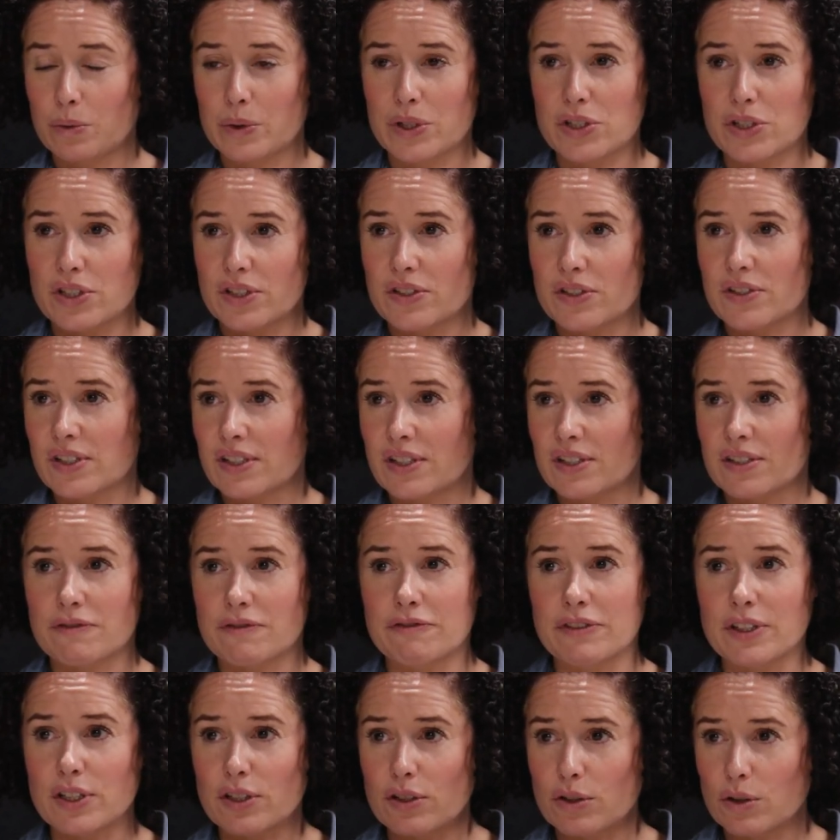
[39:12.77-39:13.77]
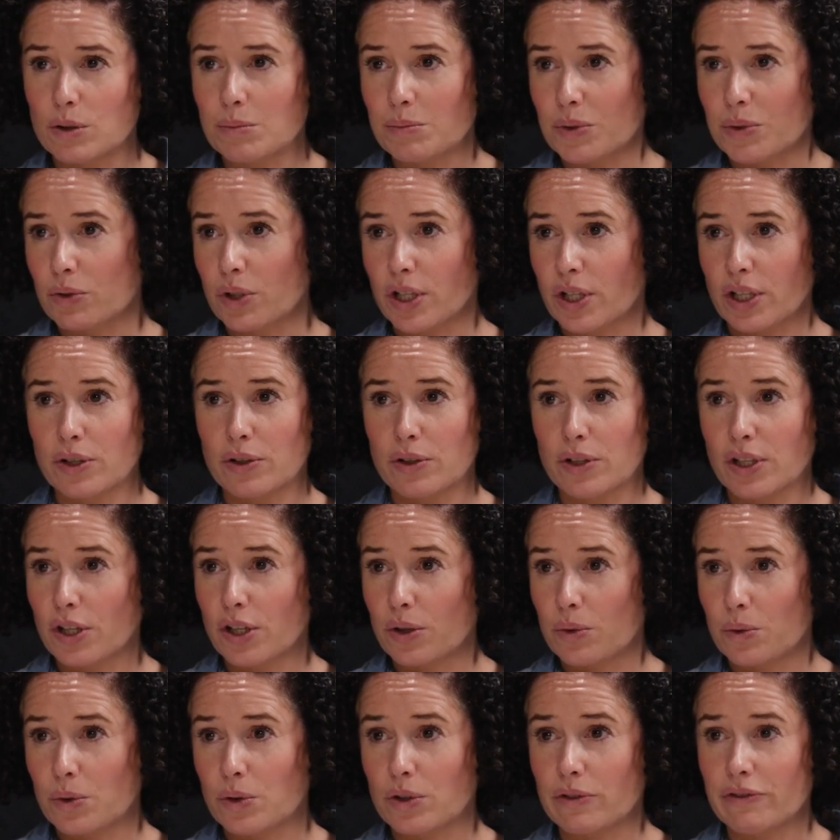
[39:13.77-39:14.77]
which is this phenomenal
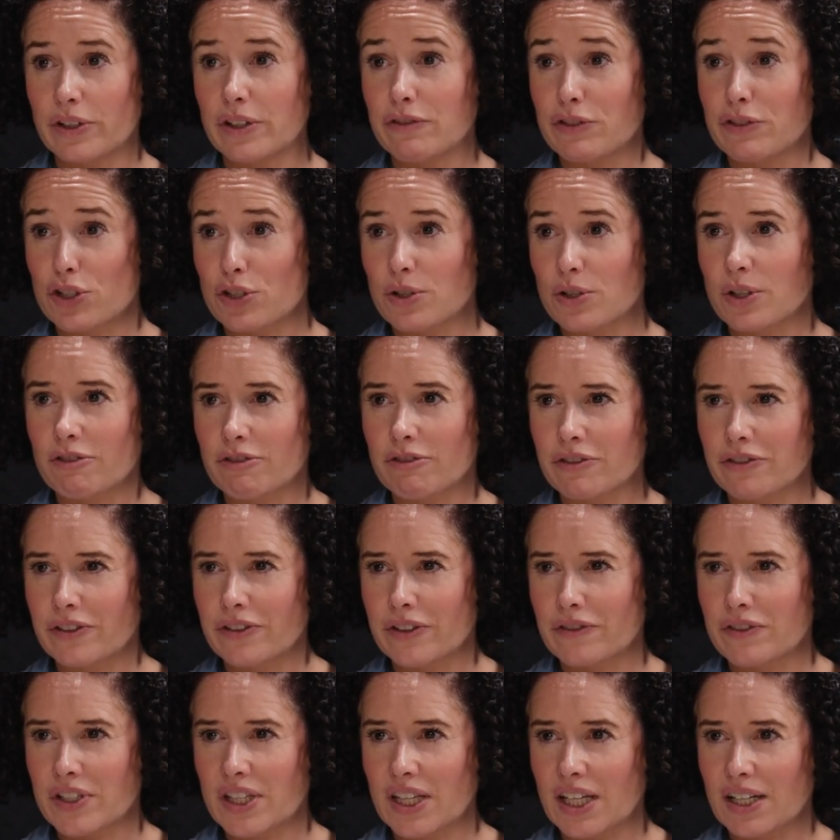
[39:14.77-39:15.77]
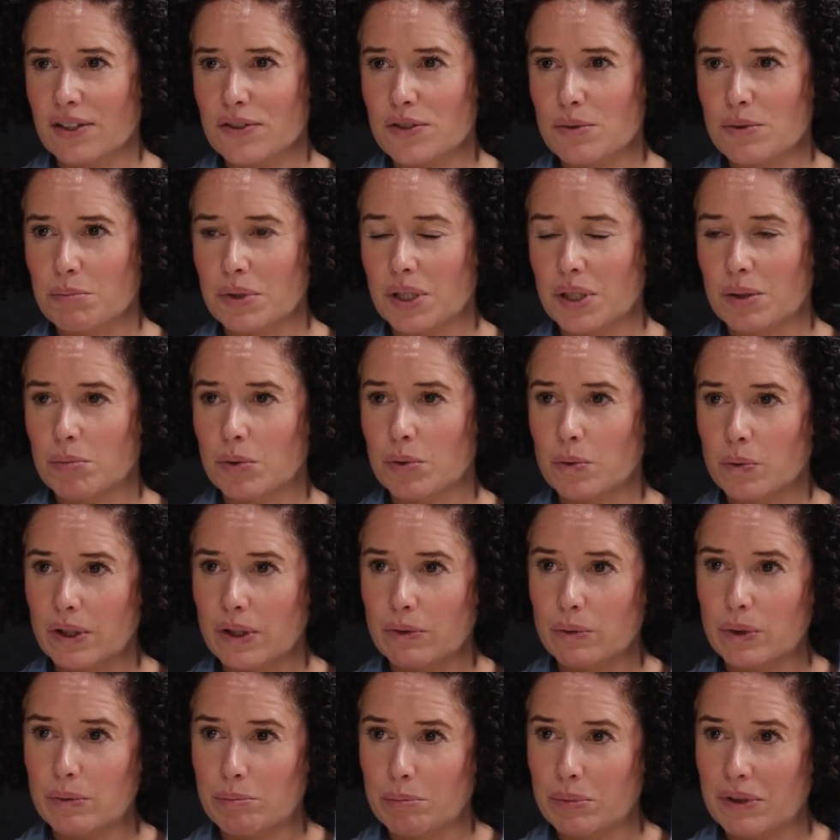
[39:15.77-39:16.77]
cohort of over 250,000 people,
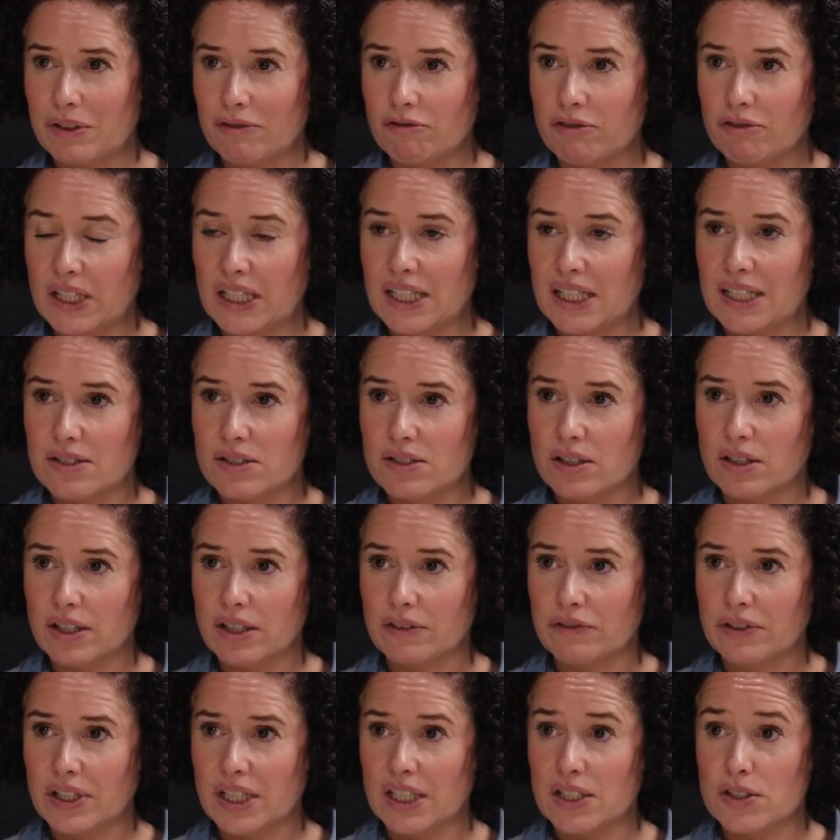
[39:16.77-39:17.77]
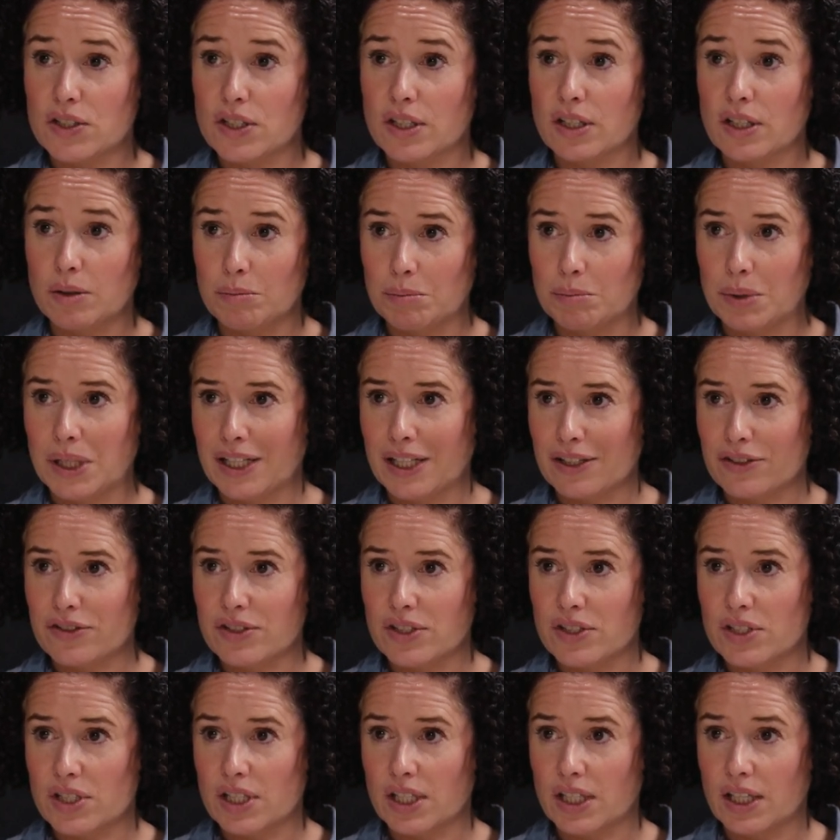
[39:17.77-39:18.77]
where we've been really diving into the
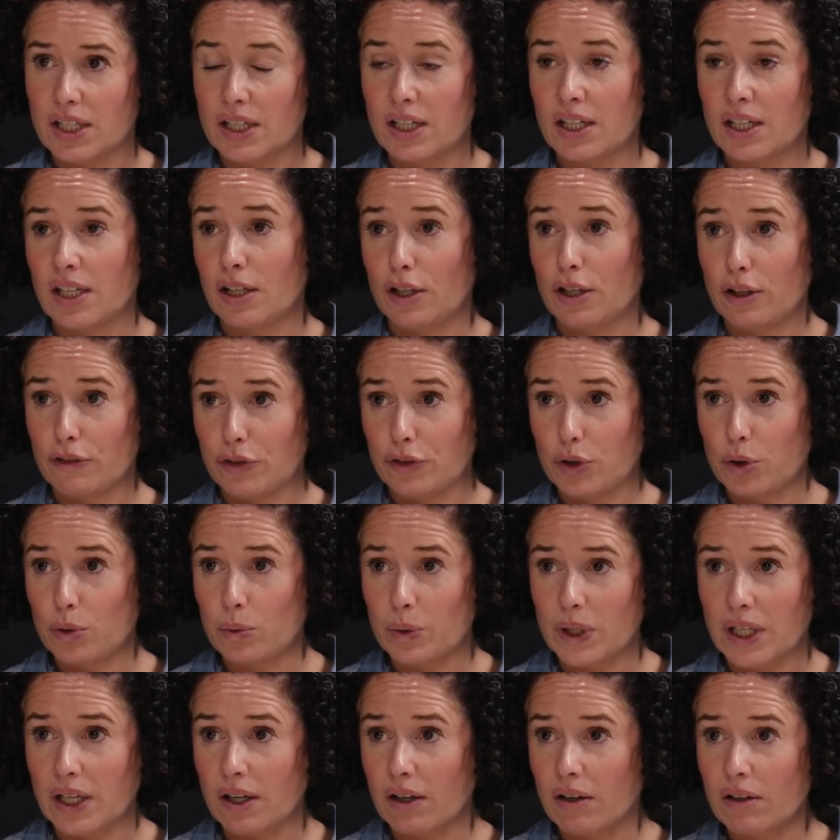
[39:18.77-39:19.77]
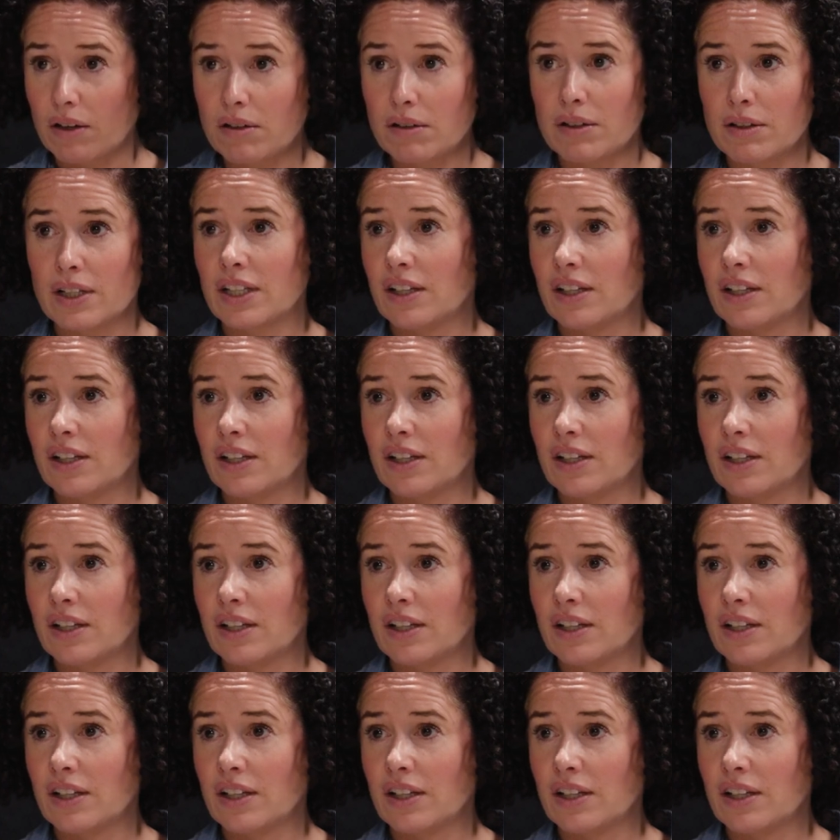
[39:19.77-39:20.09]
complexity of who we are,